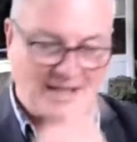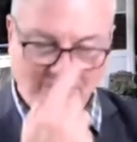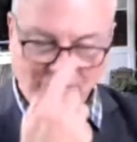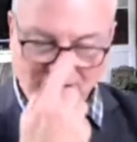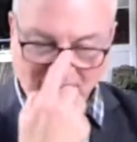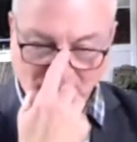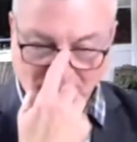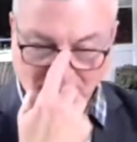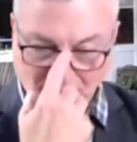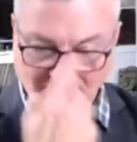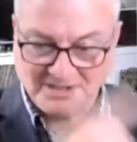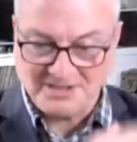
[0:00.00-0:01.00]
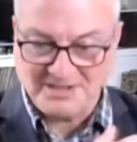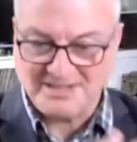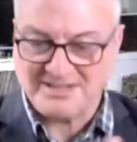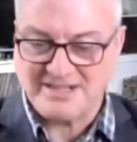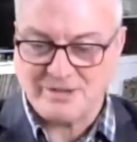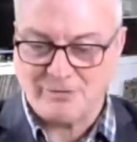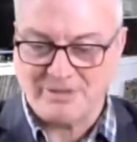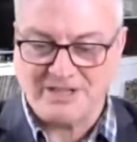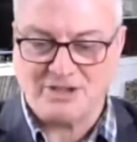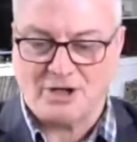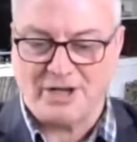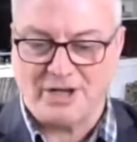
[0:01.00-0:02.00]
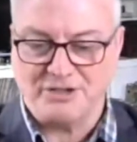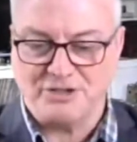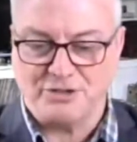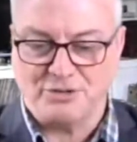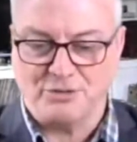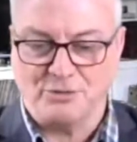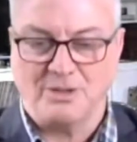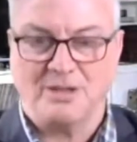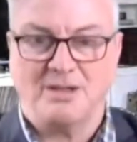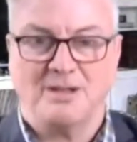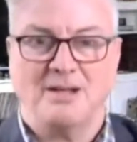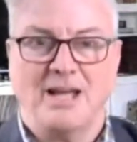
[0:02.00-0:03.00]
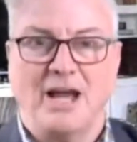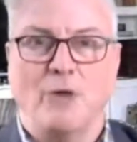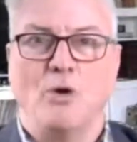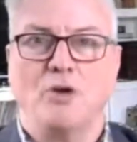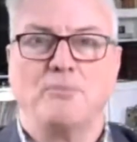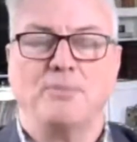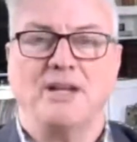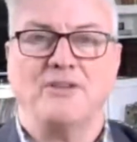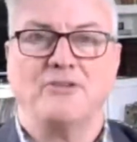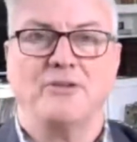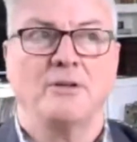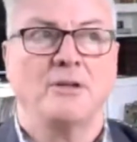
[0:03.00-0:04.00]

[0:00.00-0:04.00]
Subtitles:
Everything we learn isn't necessarily tied to our workplace,